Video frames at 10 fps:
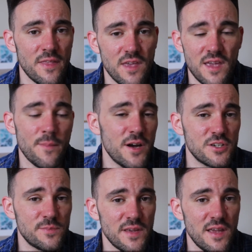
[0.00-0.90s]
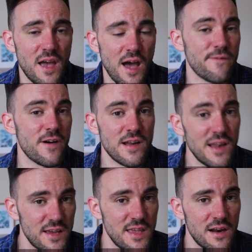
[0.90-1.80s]
It might just be a very
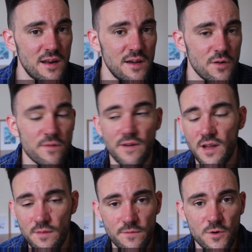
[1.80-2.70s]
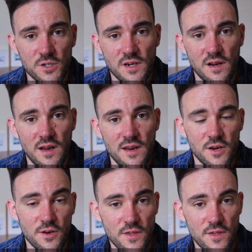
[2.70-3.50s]
lucky client or a very unfortunate client.